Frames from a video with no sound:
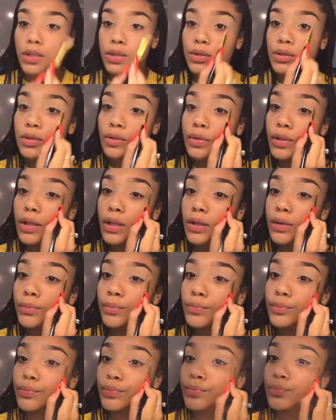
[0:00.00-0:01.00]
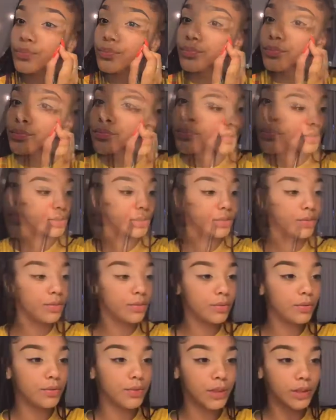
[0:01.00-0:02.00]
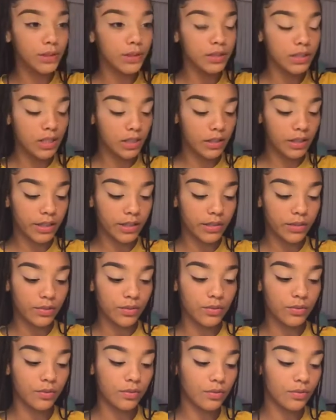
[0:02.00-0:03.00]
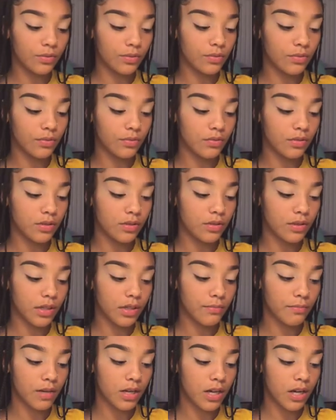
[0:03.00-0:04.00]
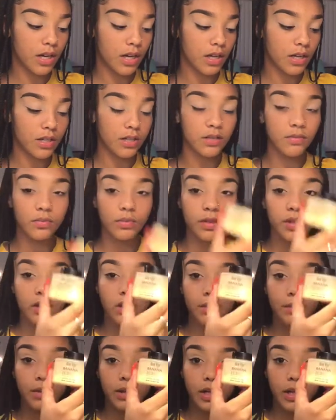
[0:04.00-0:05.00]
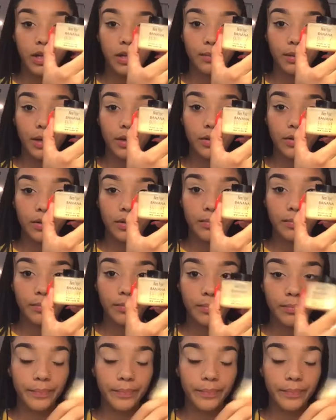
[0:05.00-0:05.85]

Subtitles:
So yeah, what I like to do is I like to set my eyes with the banana powder